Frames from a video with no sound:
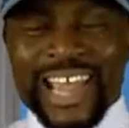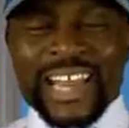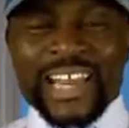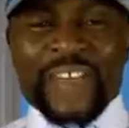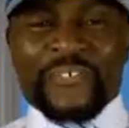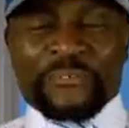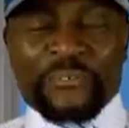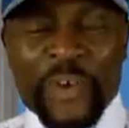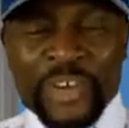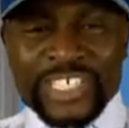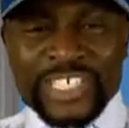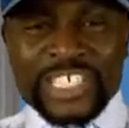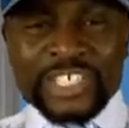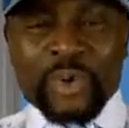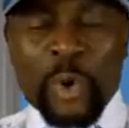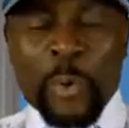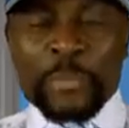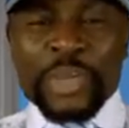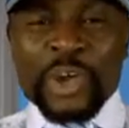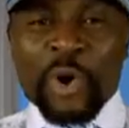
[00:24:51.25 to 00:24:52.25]
The forces
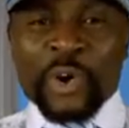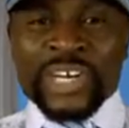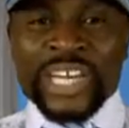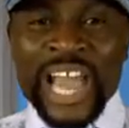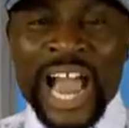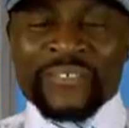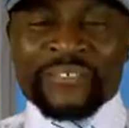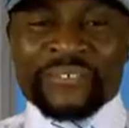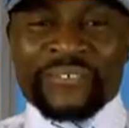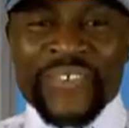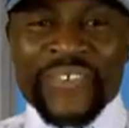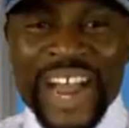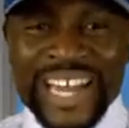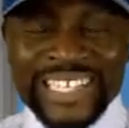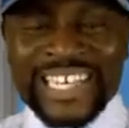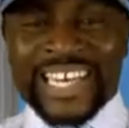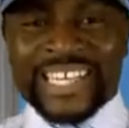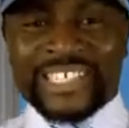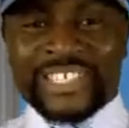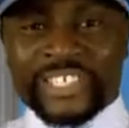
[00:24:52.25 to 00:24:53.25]
go be on the
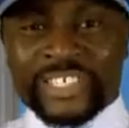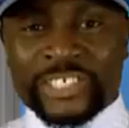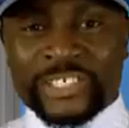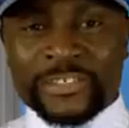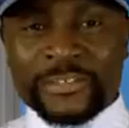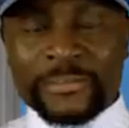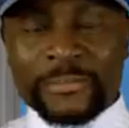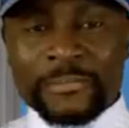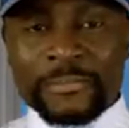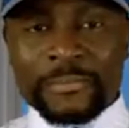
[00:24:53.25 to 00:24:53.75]
advantage.